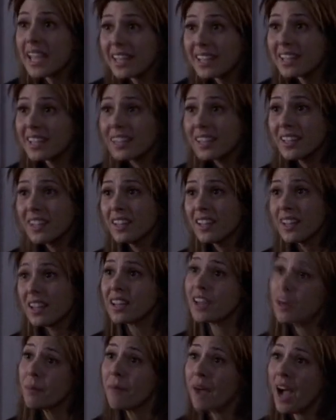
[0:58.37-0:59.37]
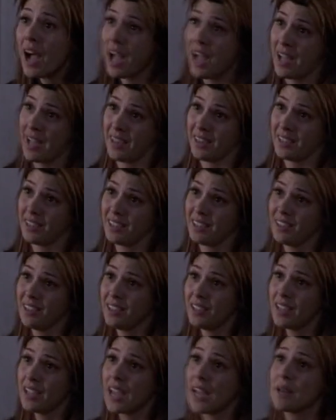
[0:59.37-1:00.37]
Nick, come on.
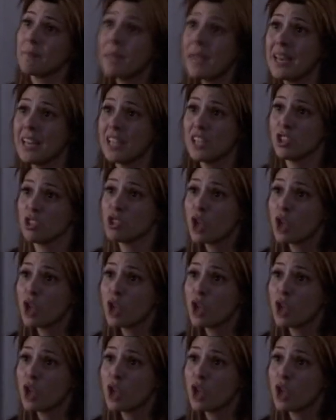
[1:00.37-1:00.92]
Admit it.